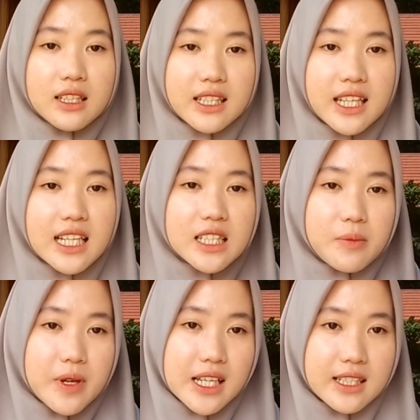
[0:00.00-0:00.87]
"kick
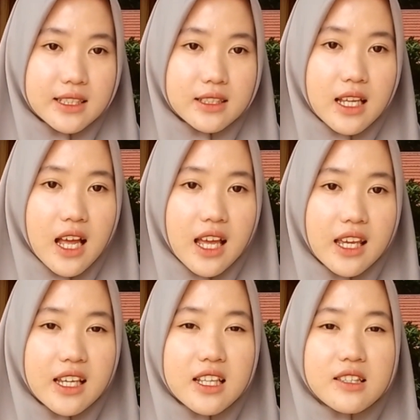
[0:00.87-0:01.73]
the bucket"
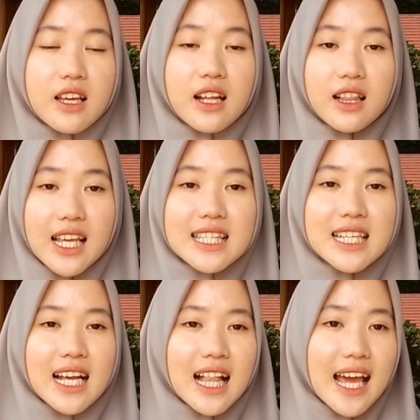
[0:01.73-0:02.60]
is a
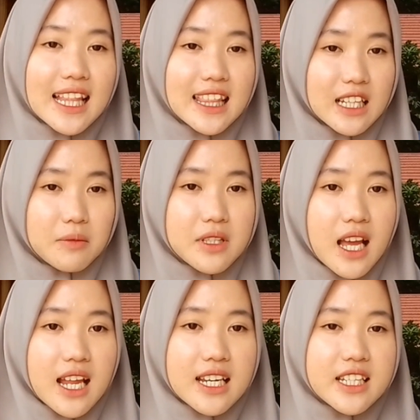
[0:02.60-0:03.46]
lexical item
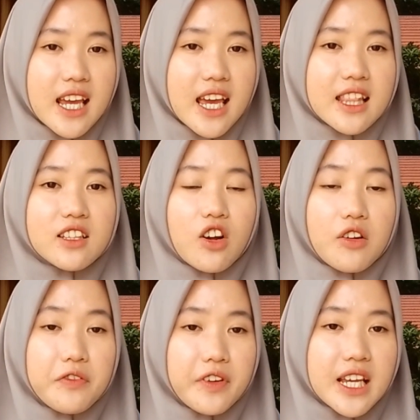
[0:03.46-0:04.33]
that
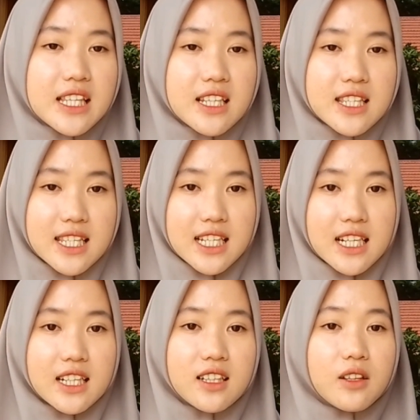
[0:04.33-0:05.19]
conveys a
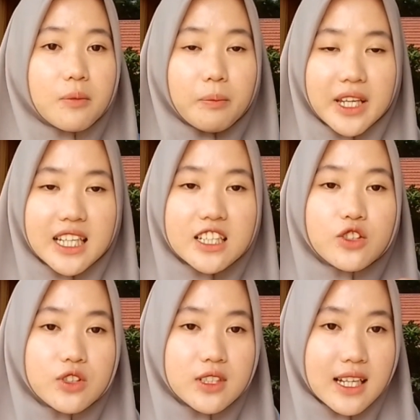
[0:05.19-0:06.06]
single meaning
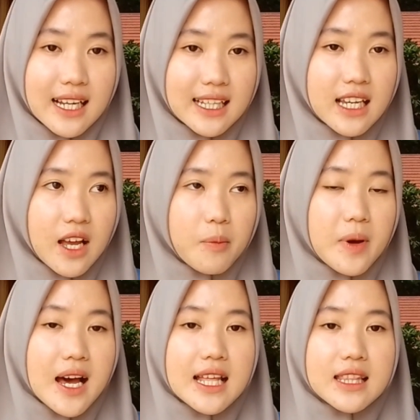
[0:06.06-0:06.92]
to die,
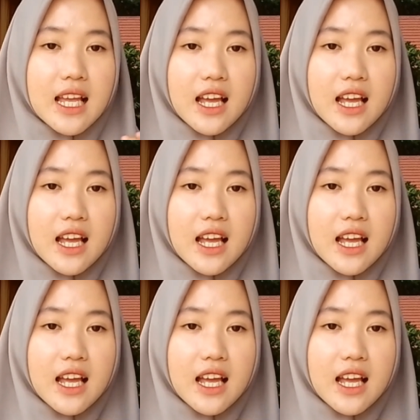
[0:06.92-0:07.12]
but